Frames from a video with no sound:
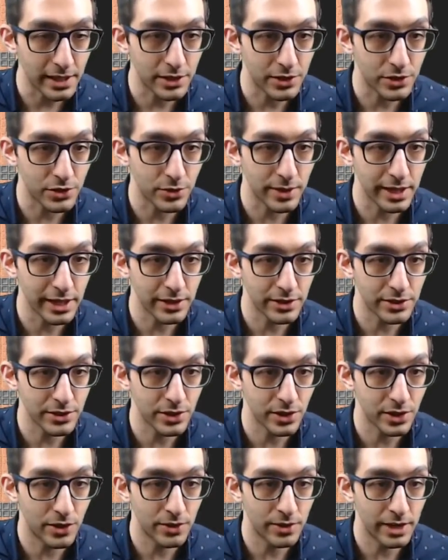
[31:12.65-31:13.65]
trigger
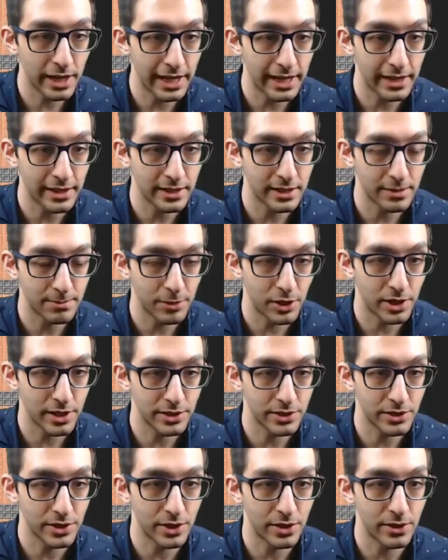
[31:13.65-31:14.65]
zone and the spawn
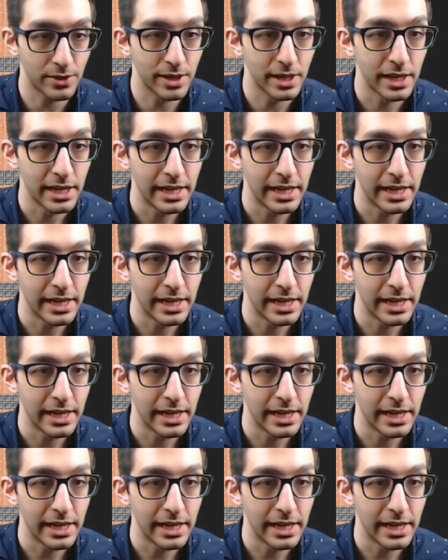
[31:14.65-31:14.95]
zone